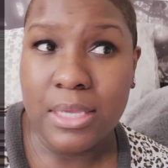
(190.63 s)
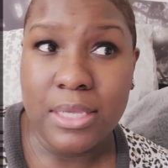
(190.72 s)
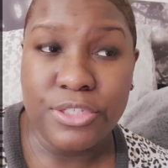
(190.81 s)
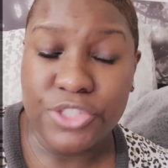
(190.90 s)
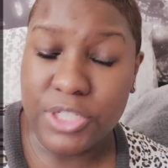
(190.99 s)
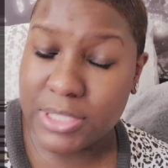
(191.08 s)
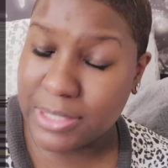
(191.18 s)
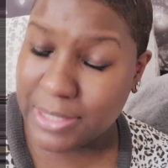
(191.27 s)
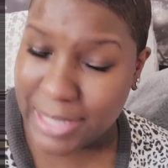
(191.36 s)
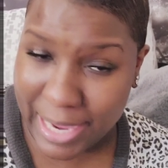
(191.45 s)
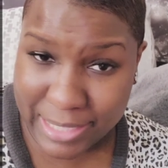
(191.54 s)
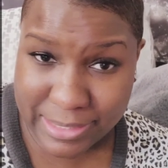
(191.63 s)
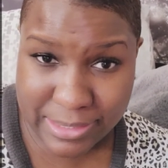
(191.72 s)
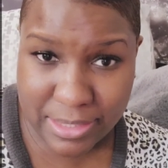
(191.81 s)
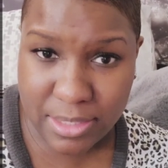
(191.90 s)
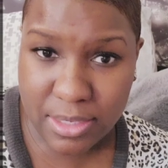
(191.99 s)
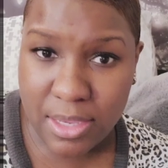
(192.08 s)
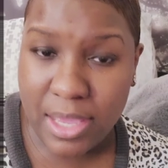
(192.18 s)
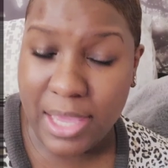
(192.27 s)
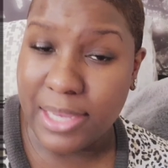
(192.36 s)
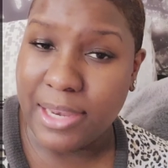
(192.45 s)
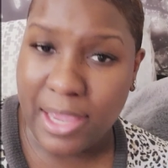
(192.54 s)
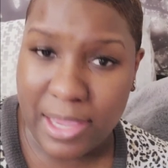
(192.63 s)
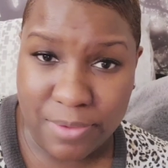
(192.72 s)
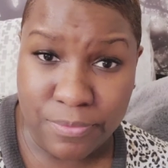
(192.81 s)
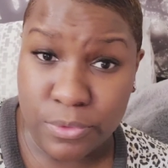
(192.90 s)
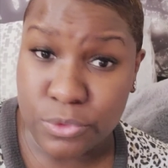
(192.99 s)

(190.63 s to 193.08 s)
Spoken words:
just nasty and hateful